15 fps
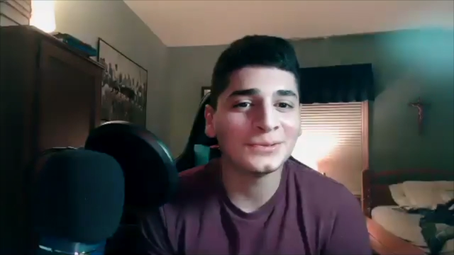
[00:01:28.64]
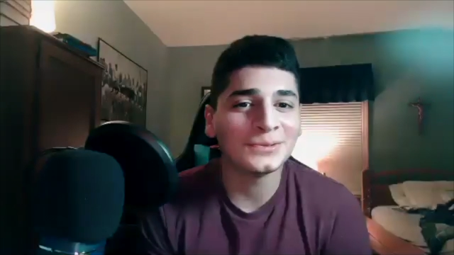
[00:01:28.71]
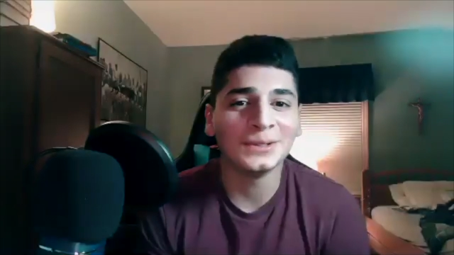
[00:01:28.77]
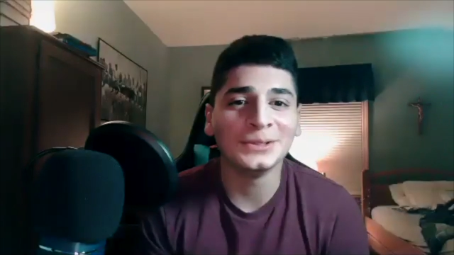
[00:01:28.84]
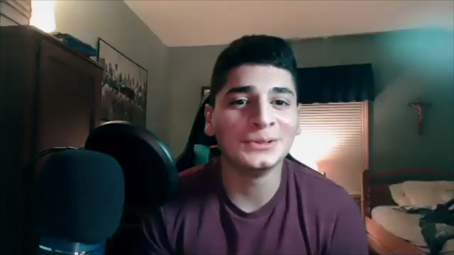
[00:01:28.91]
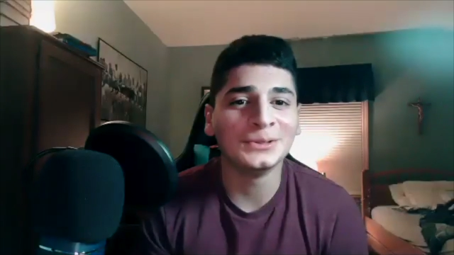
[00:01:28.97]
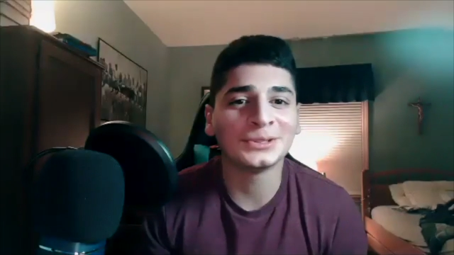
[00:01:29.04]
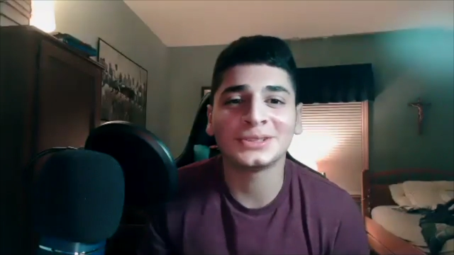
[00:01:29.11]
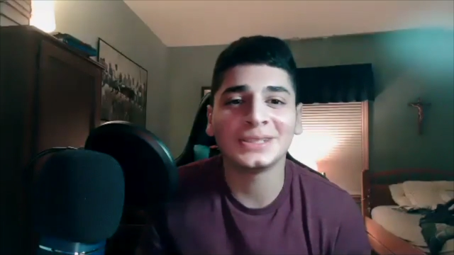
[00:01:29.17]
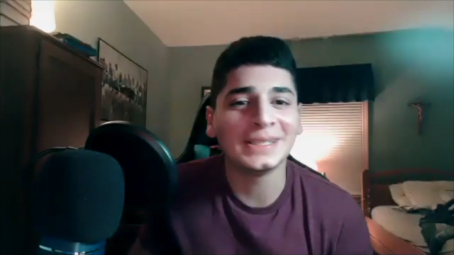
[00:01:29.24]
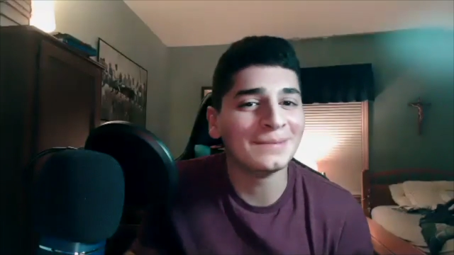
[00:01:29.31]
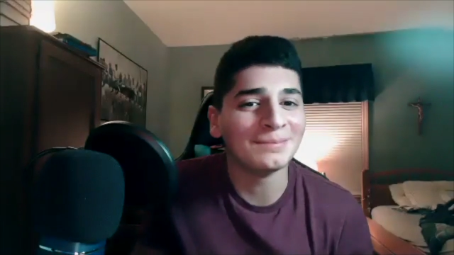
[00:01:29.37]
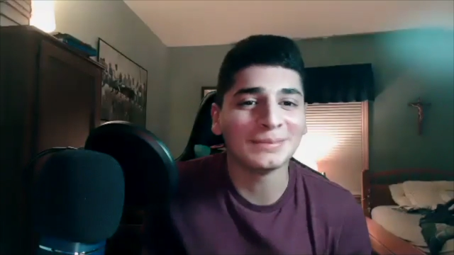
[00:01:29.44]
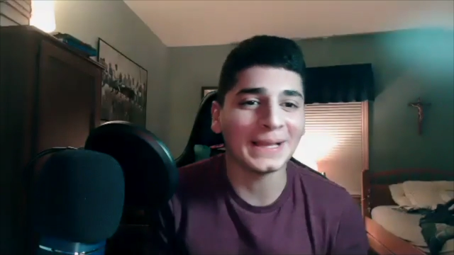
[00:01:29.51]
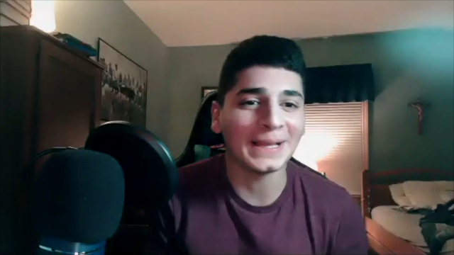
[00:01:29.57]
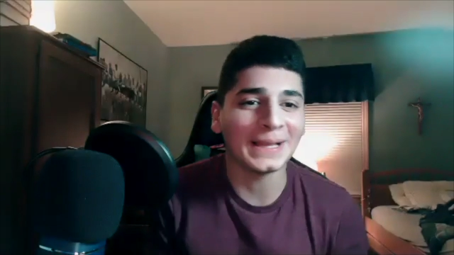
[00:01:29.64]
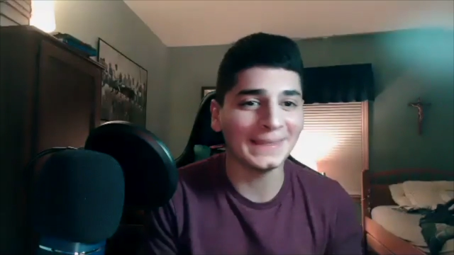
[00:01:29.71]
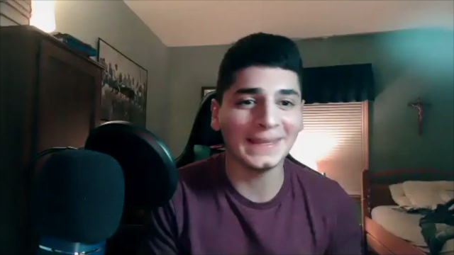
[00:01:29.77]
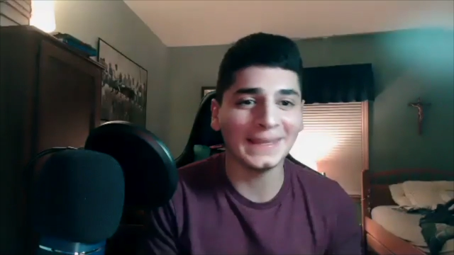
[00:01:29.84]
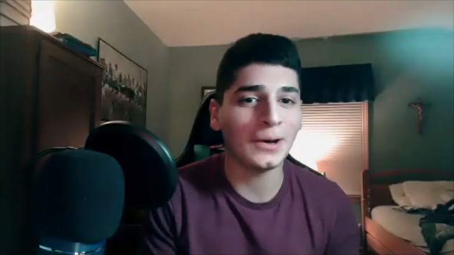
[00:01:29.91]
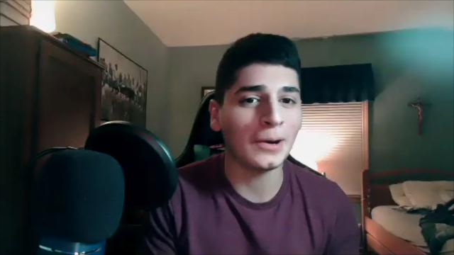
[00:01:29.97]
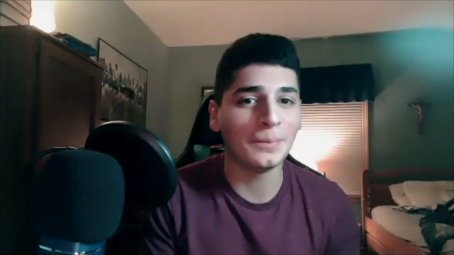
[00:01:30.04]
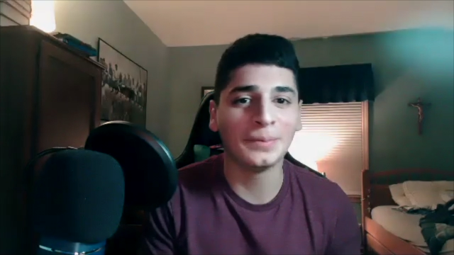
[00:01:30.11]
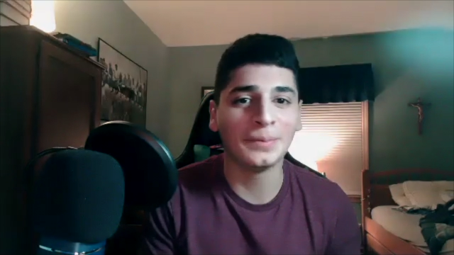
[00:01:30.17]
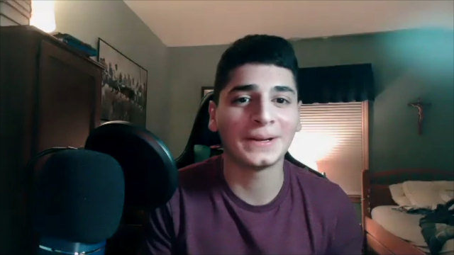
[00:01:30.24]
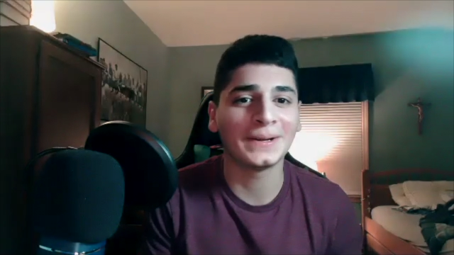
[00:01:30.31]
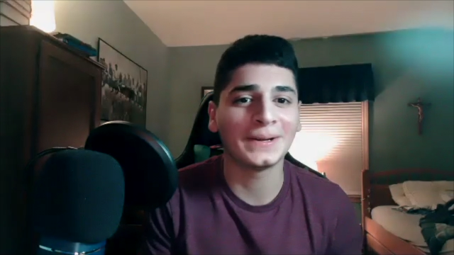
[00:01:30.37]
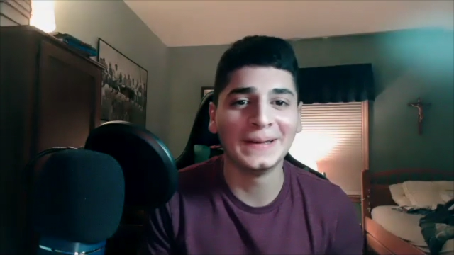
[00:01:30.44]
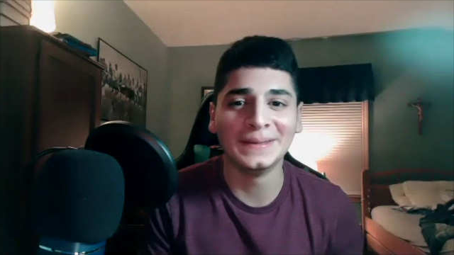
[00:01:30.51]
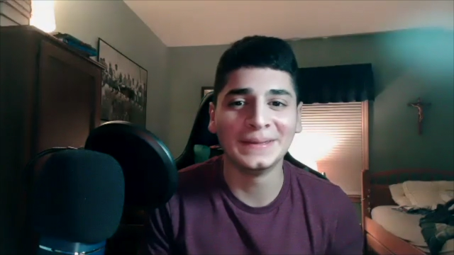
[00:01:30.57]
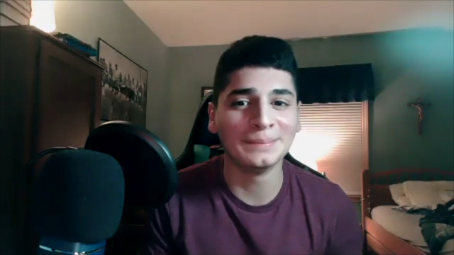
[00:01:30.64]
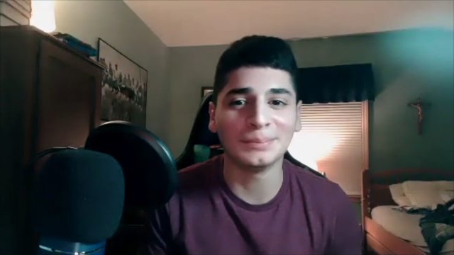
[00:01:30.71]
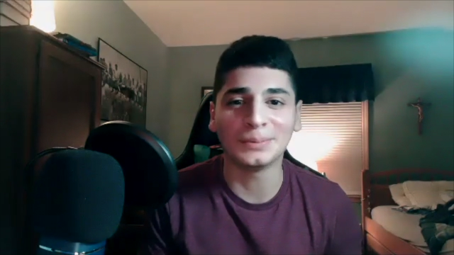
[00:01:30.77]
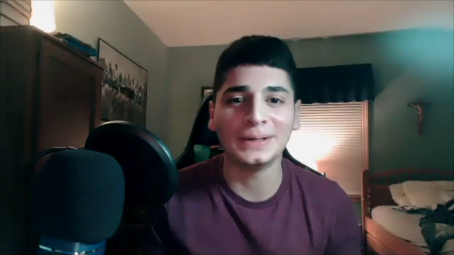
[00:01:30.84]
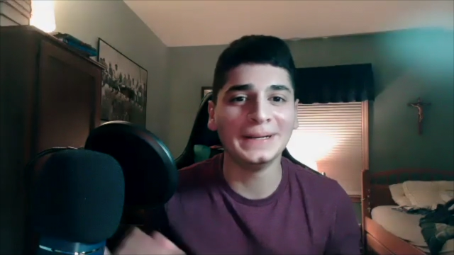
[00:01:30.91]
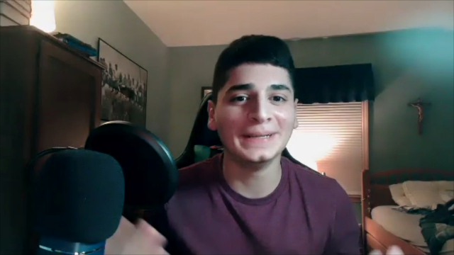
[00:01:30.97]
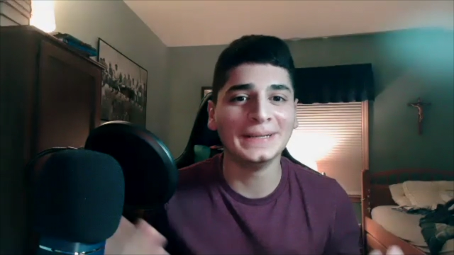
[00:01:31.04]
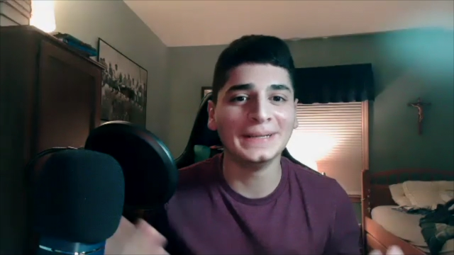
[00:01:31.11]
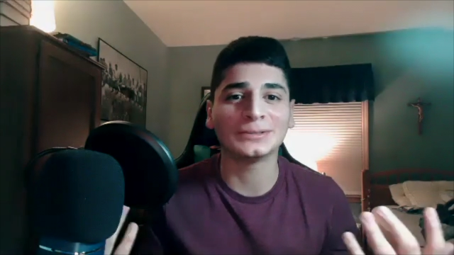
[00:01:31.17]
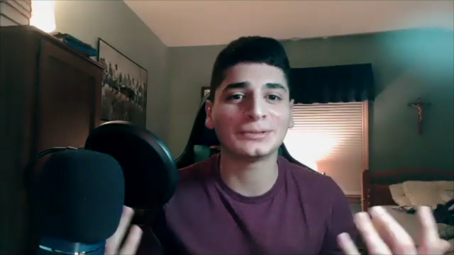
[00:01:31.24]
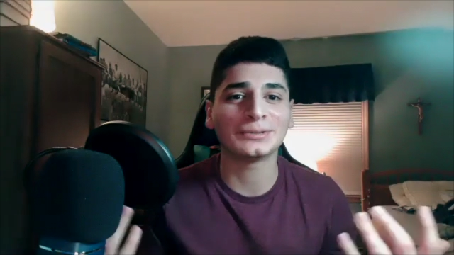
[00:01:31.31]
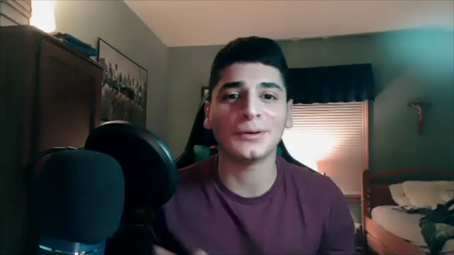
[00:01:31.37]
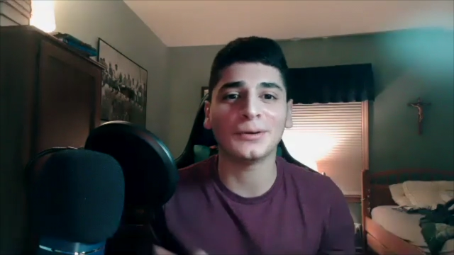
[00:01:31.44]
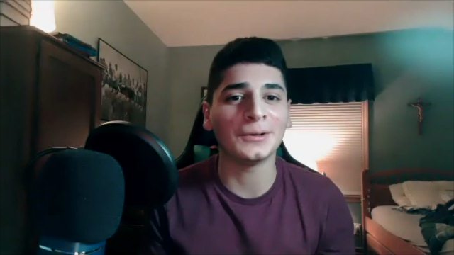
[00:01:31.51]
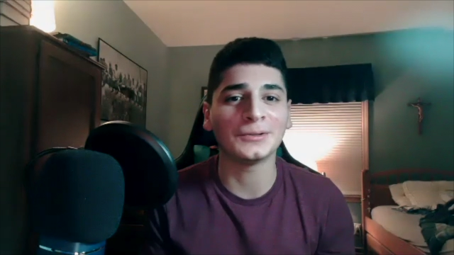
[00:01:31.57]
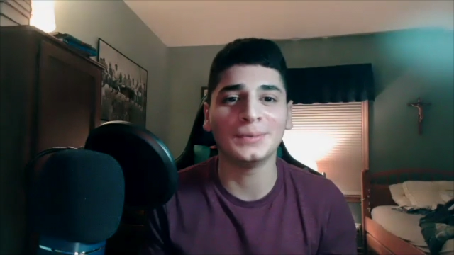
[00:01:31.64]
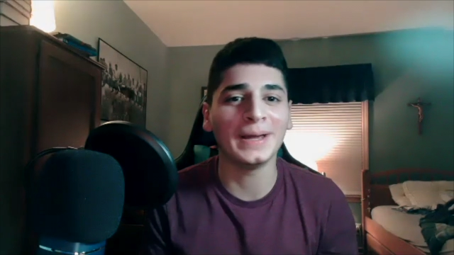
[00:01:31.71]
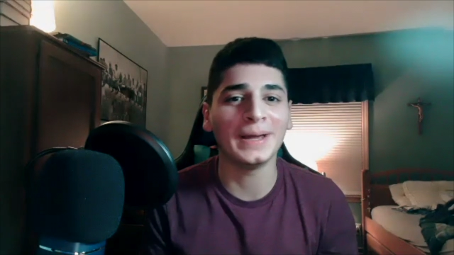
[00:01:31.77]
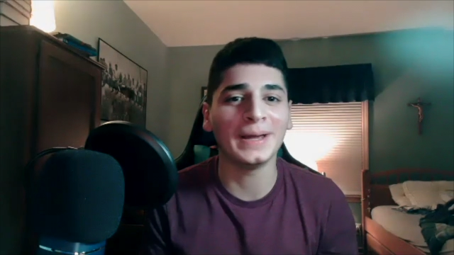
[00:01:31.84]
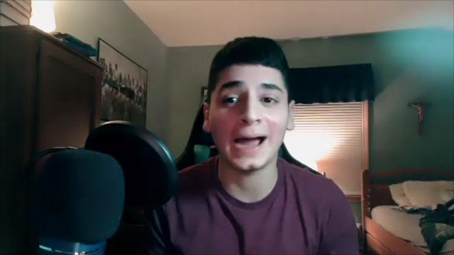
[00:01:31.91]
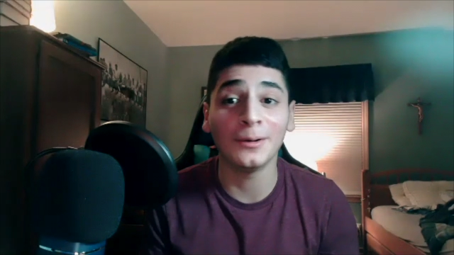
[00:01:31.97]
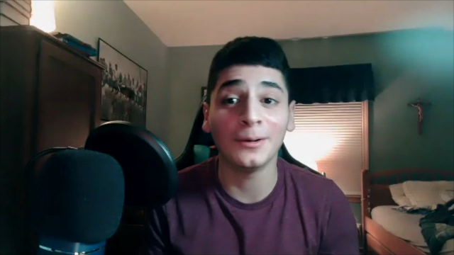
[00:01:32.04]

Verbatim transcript: when you just see him land that uppercut and then Blaydes just falls back?